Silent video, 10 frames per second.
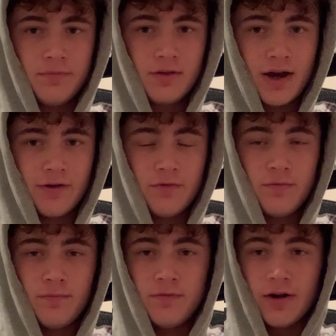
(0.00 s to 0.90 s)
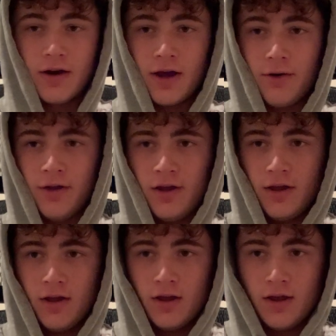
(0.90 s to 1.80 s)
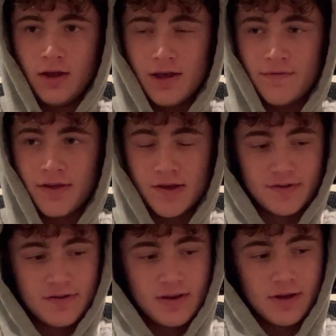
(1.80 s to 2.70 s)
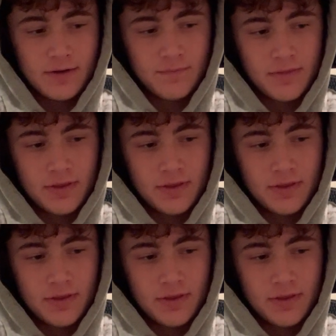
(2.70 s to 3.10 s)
kind of figured out. If they can see it,